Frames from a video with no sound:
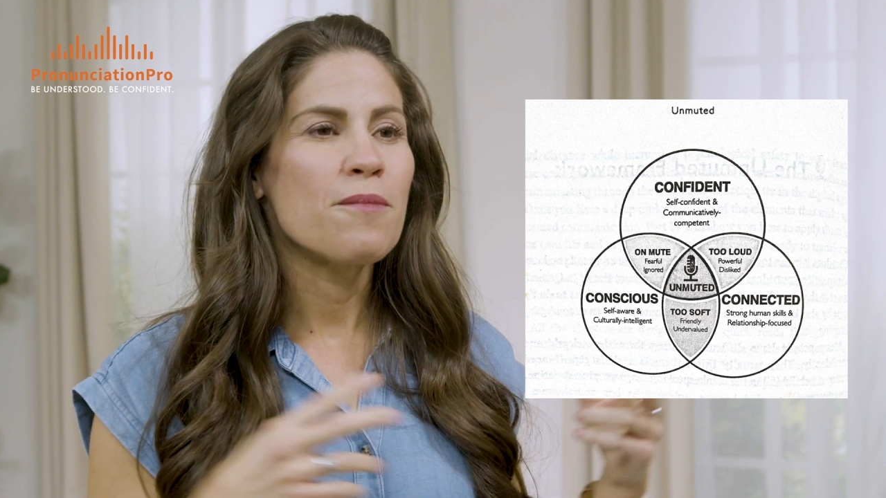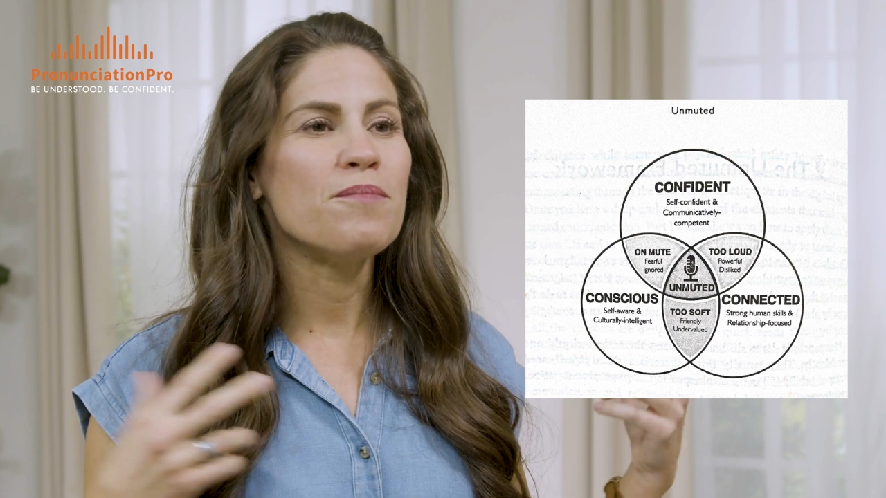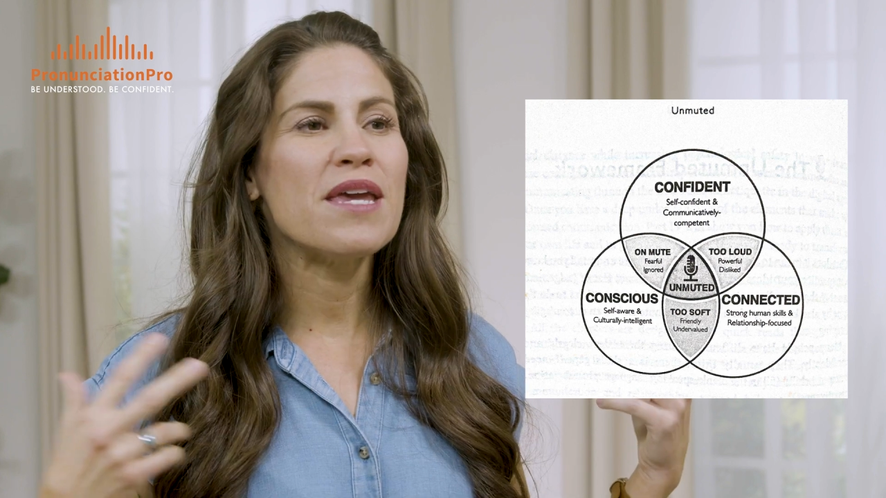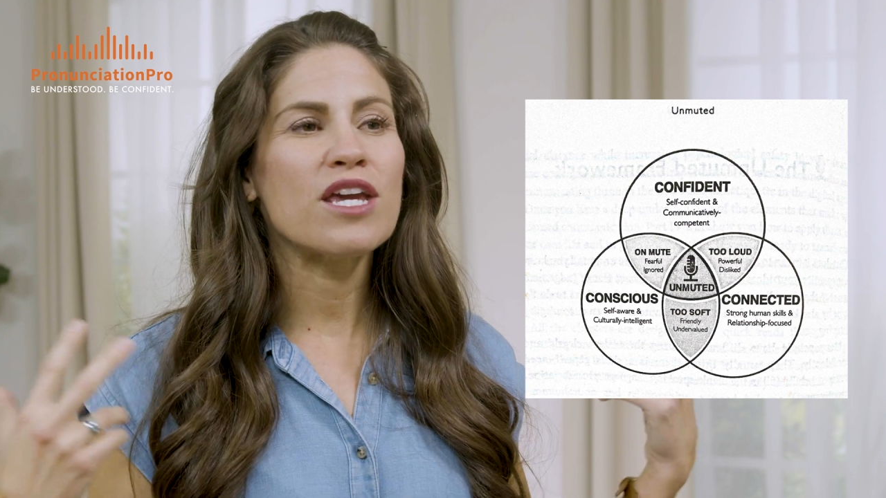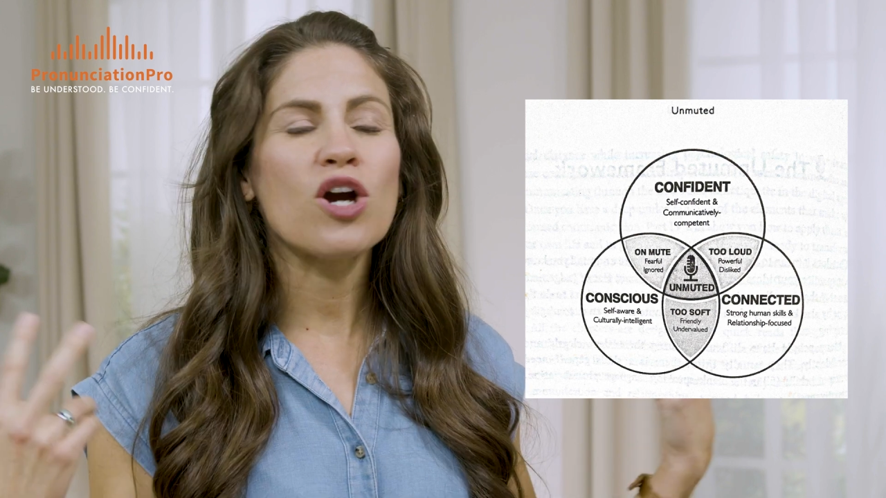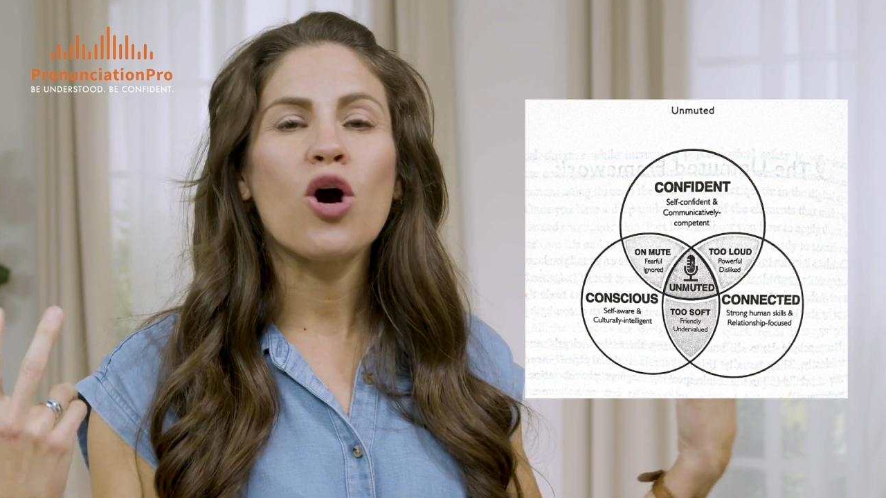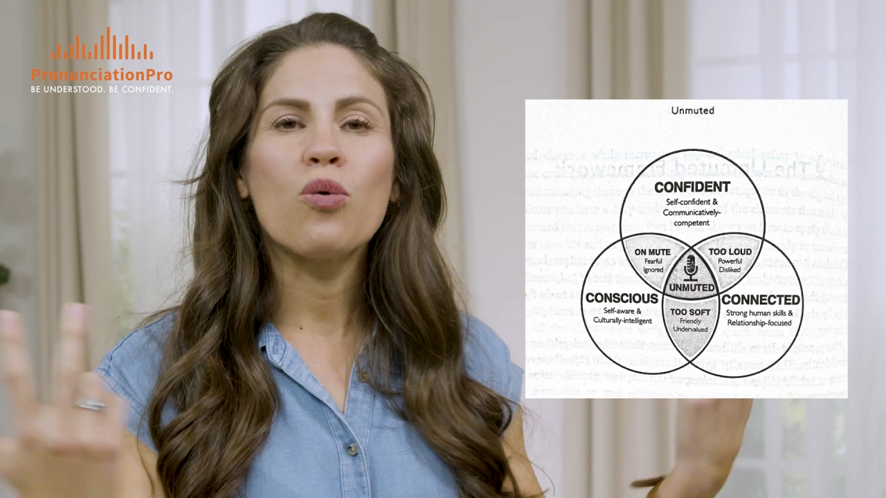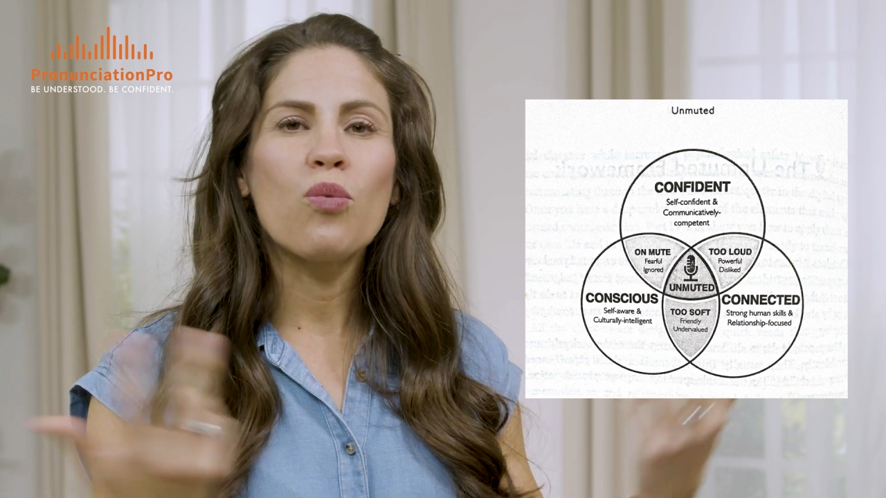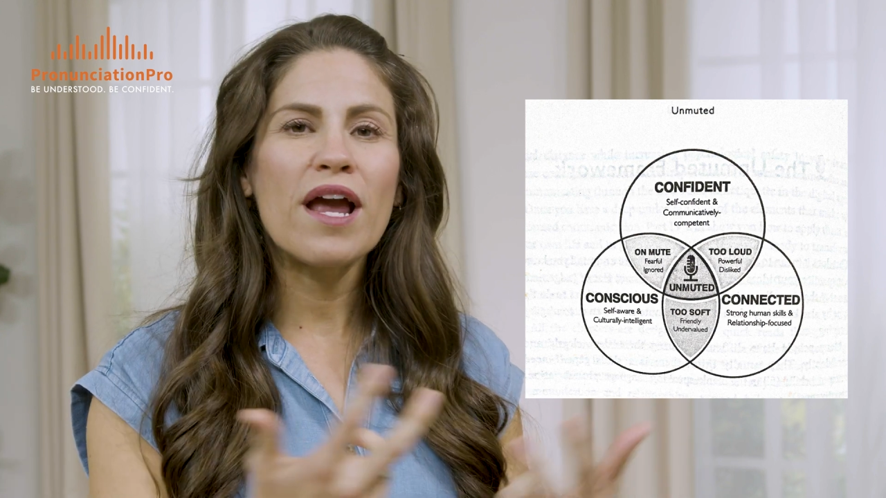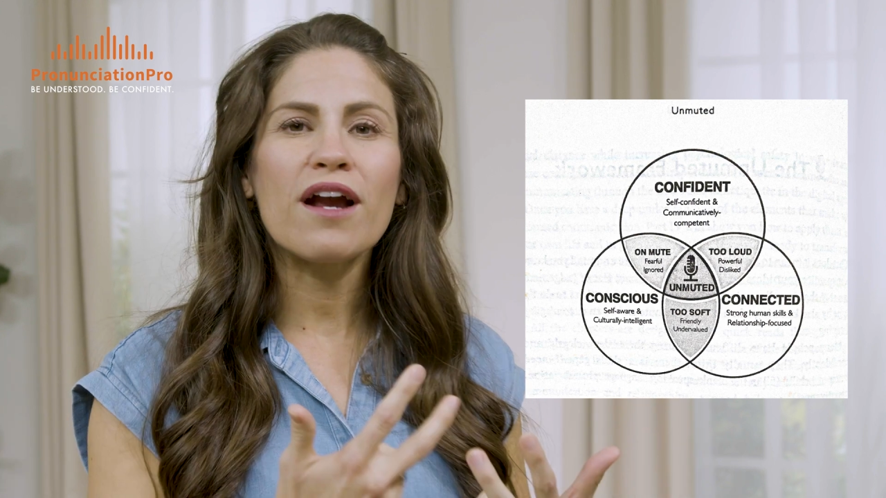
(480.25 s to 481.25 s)
being
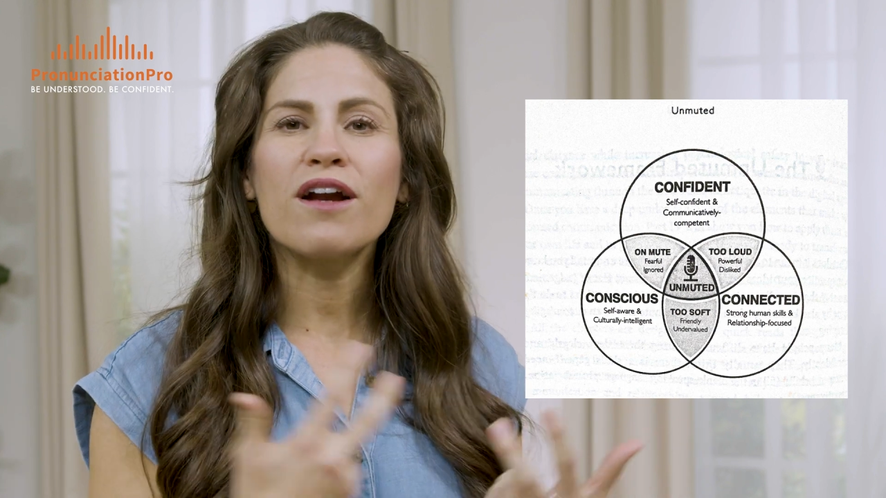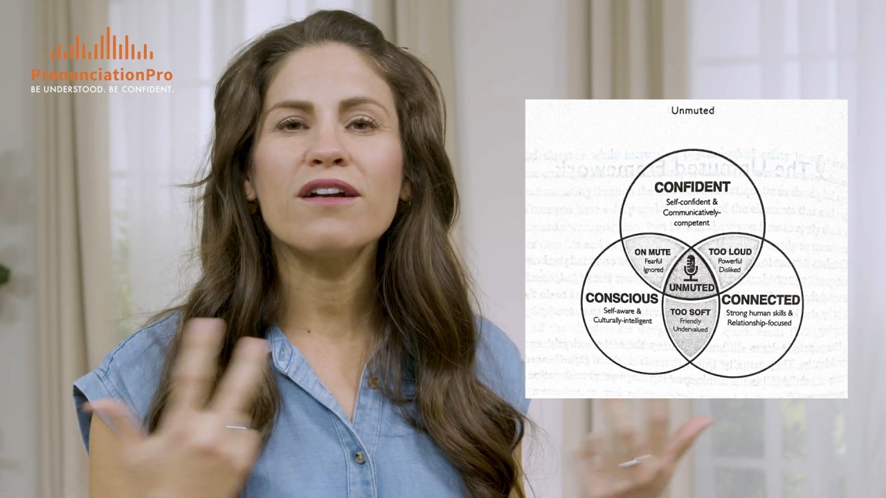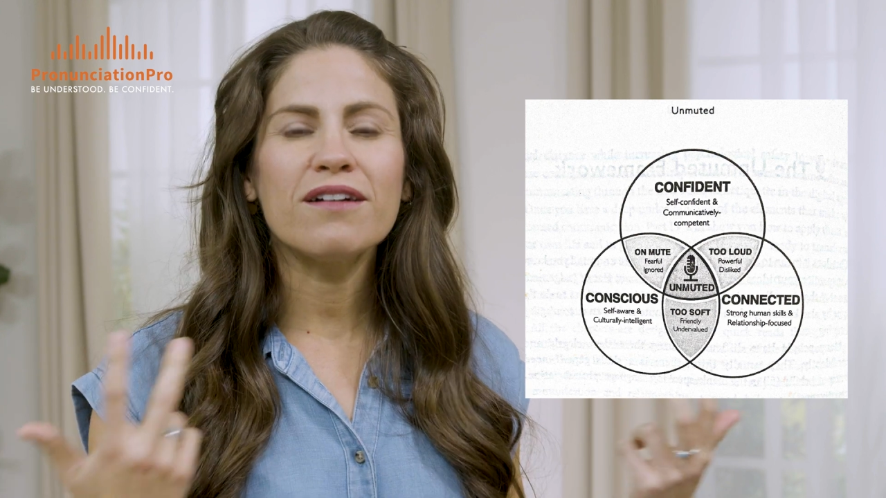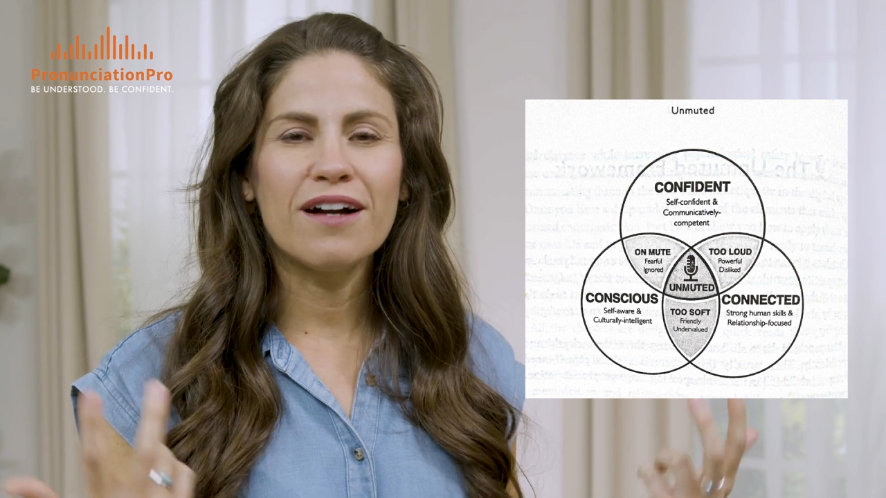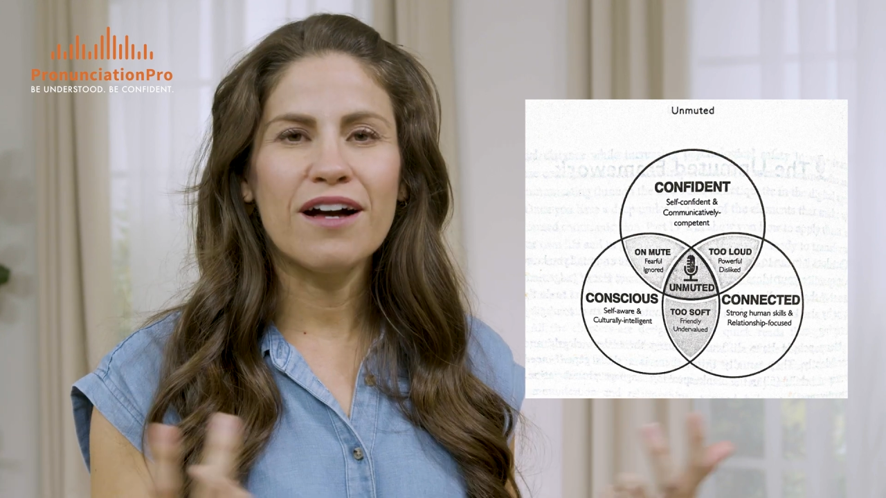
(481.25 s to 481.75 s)
aware